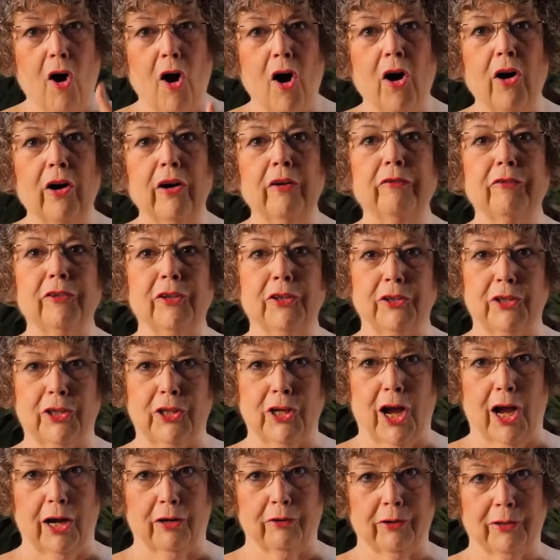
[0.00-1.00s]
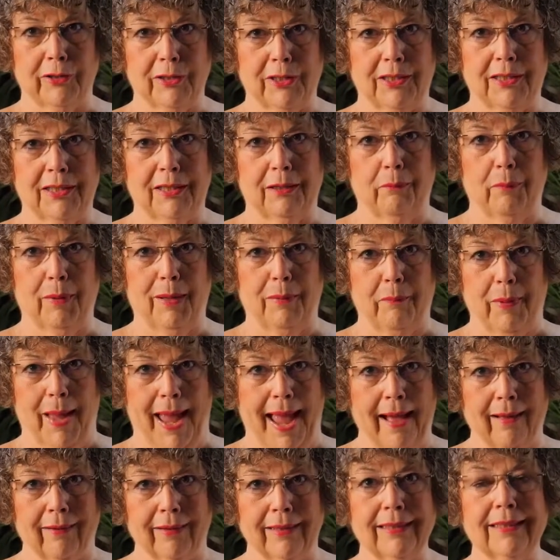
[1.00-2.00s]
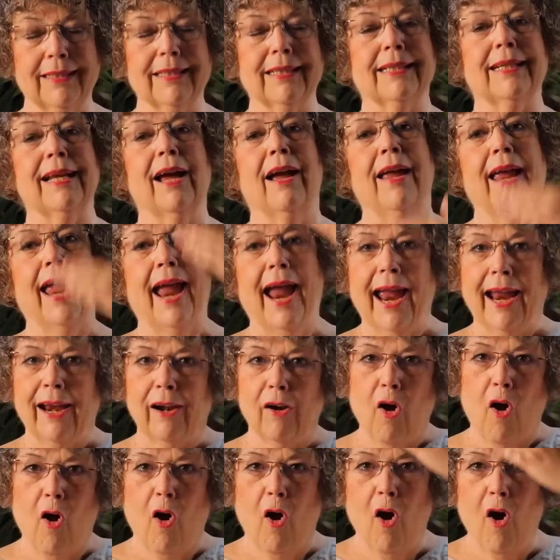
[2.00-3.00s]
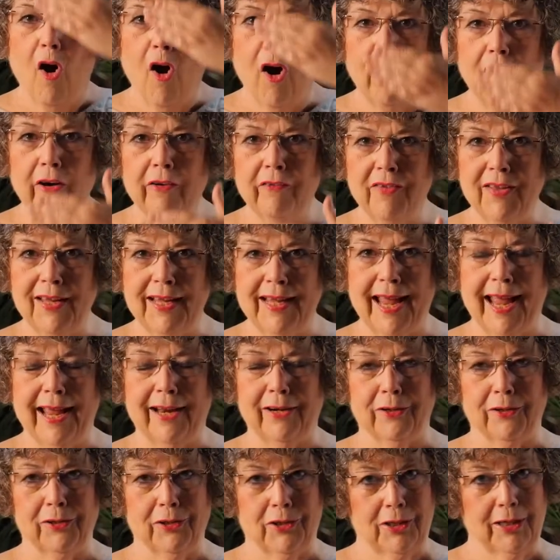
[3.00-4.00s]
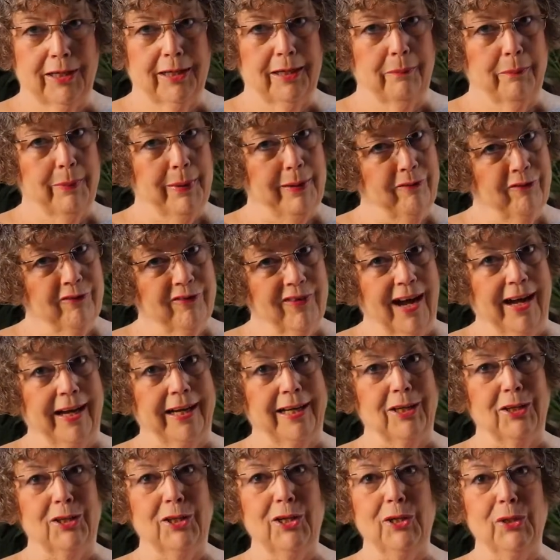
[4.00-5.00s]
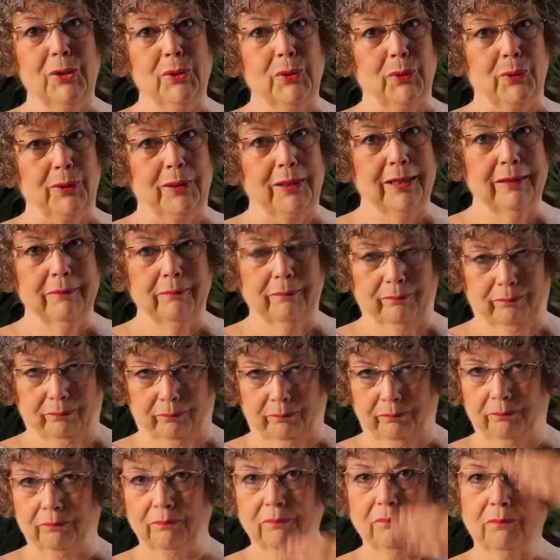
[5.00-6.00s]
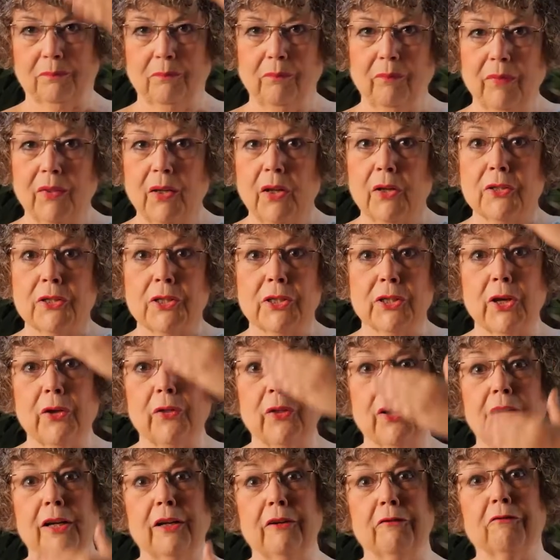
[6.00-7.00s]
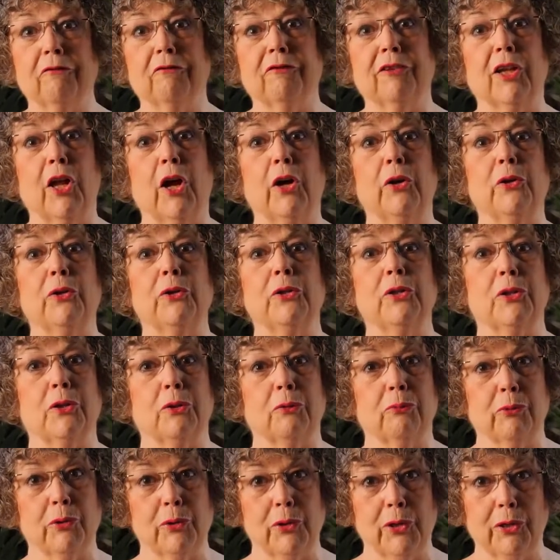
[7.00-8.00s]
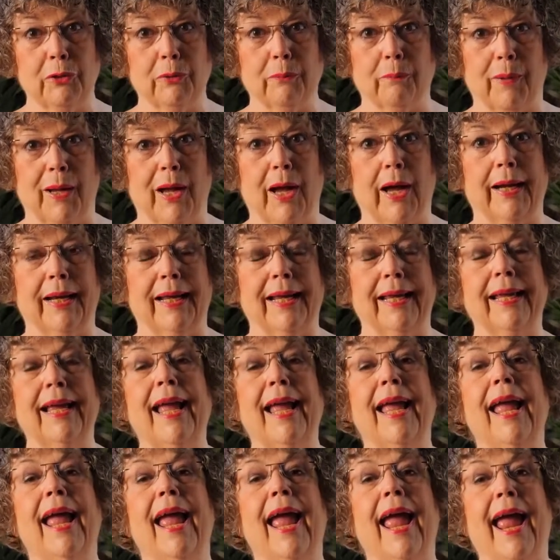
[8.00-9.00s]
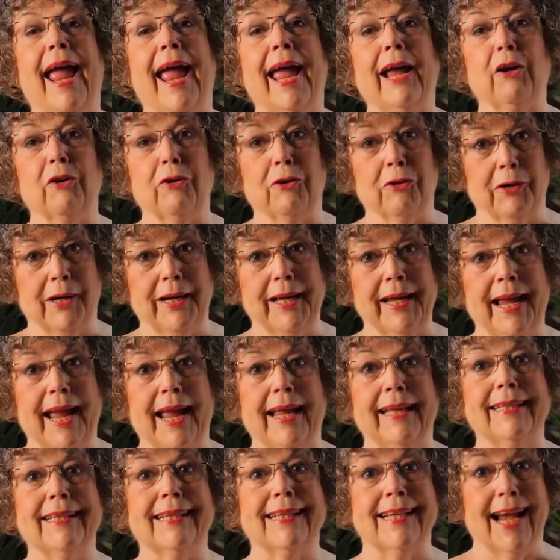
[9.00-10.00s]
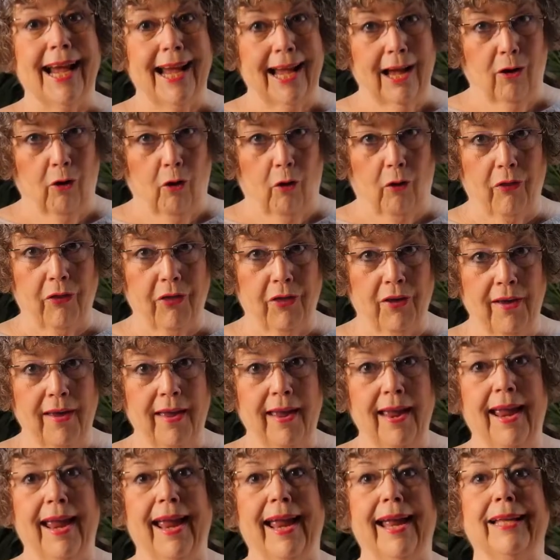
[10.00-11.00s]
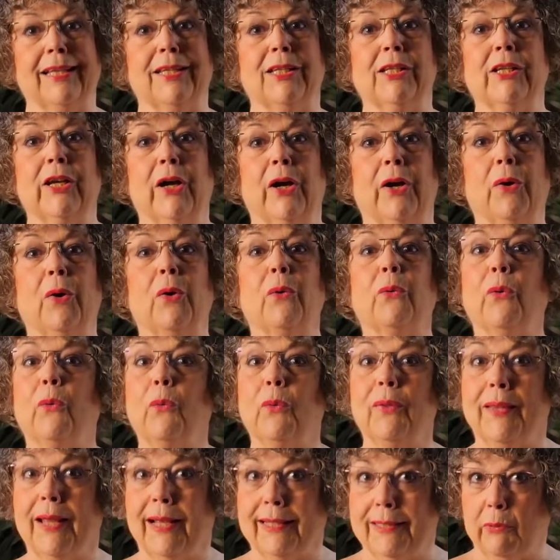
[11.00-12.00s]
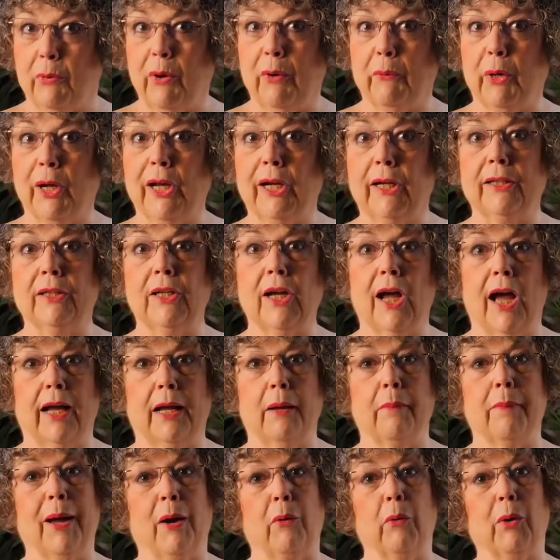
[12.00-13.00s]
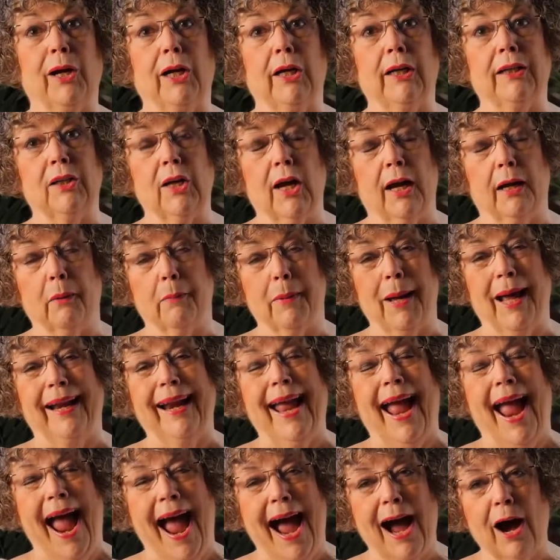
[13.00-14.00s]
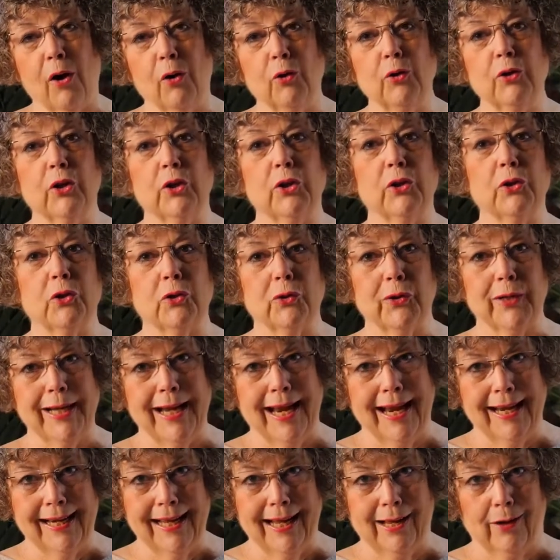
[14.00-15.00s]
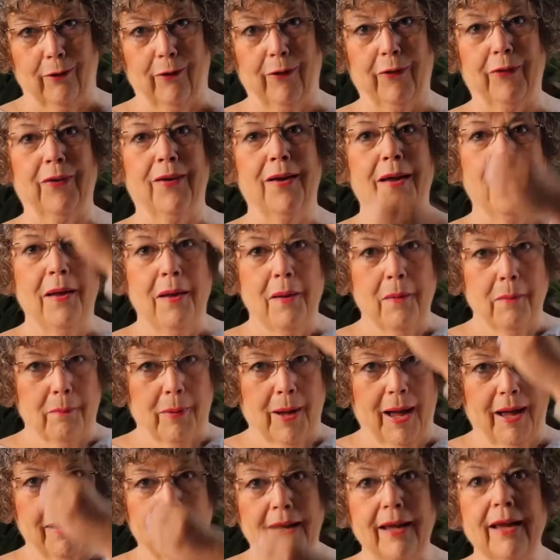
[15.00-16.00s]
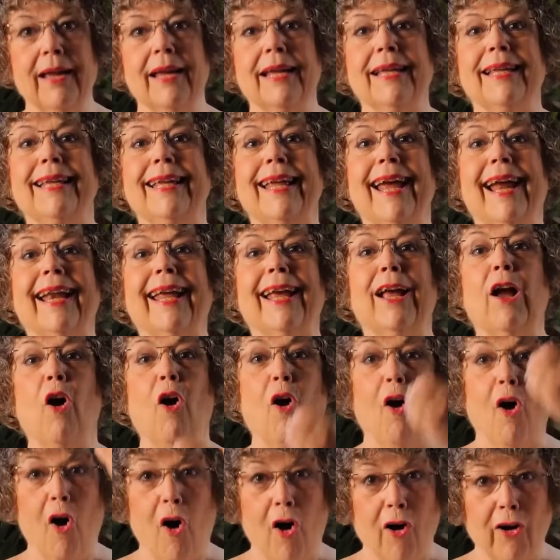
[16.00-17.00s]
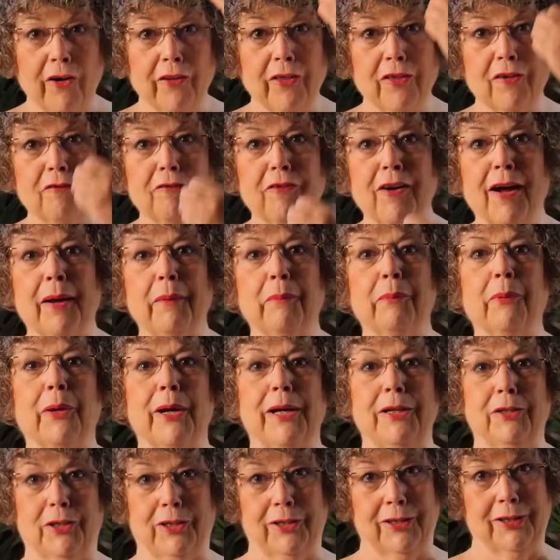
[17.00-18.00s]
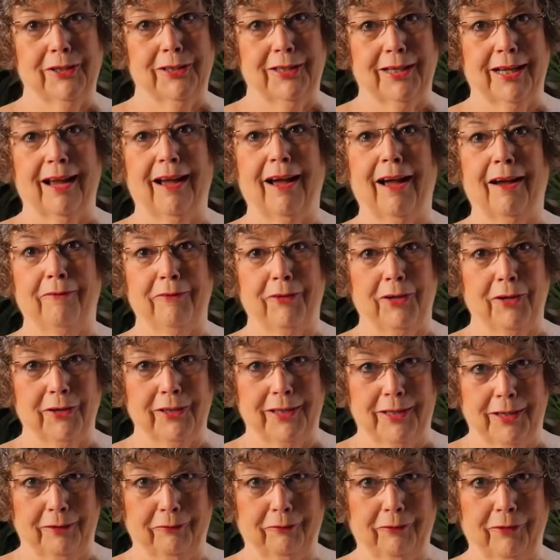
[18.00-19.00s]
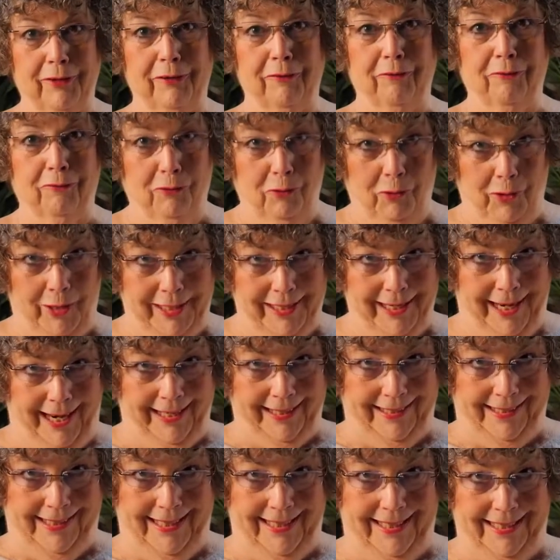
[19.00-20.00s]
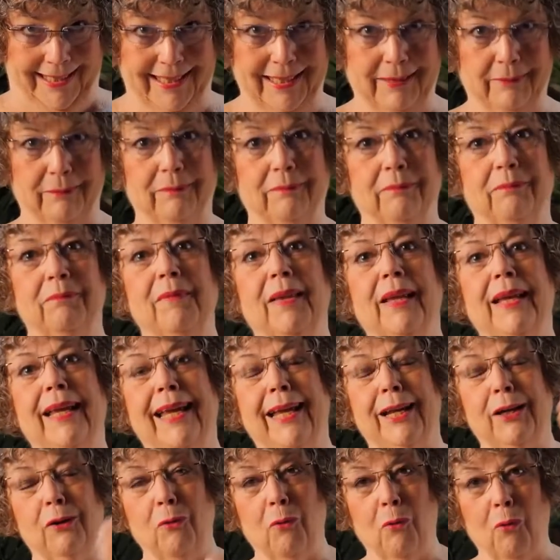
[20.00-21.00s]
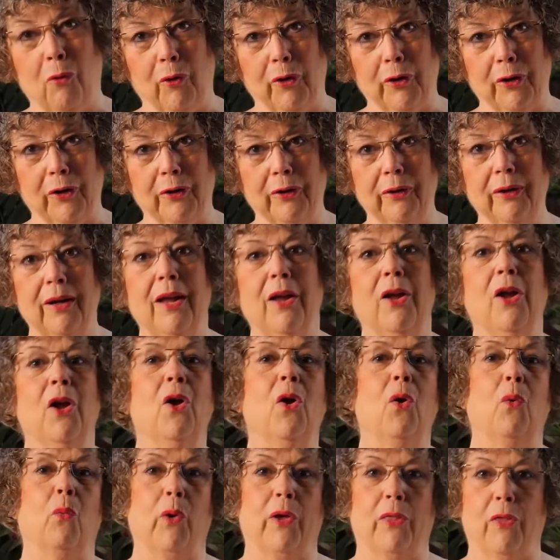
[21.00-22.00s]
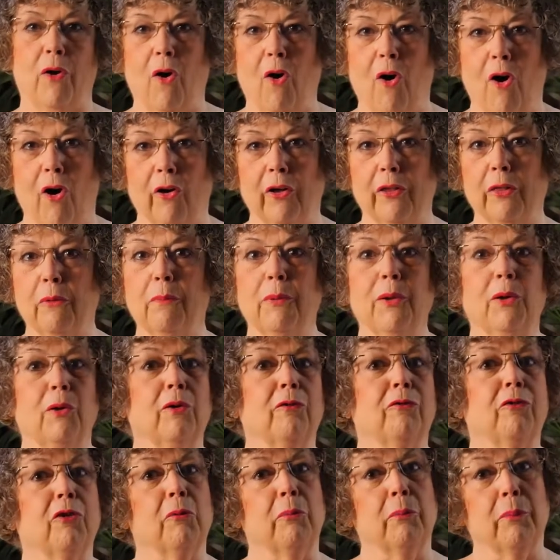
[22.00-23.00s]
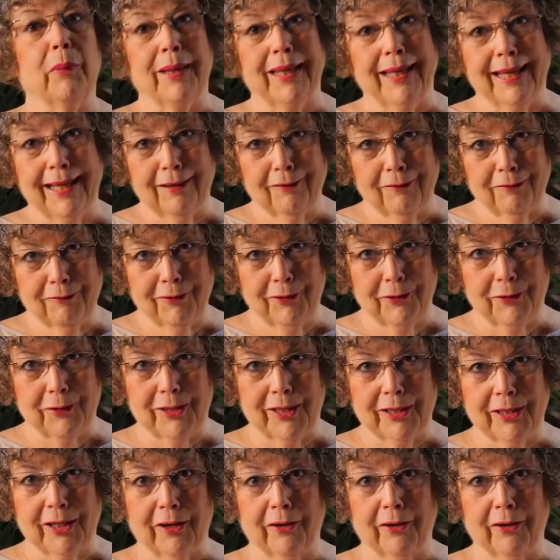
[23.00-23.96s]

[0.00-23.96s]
of your chakras to be balanced and all of the energy to be fine-tuned so that it flows through your body and creates health. And so that's what we're going to talk about. We're going to talk about how to create health by getting all of the vibrations of your different vortexes in order with all of the beautiful plant foods that are